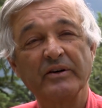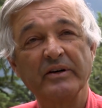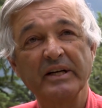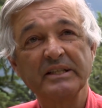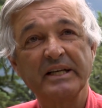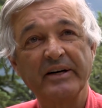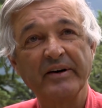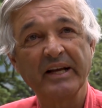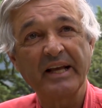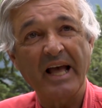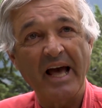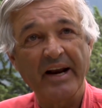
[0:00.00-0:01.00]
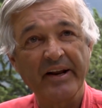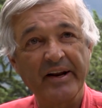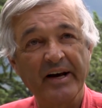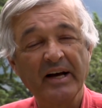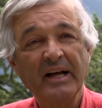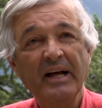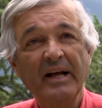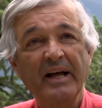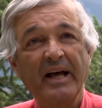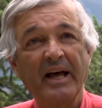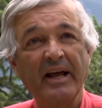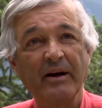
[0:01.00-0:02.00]
stories here in Canada.
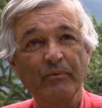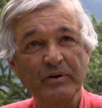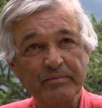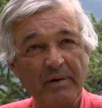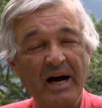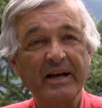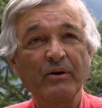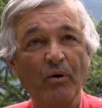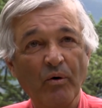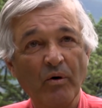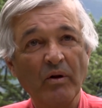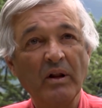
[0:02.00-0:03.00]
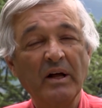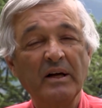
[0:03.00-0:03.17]
And it was my goal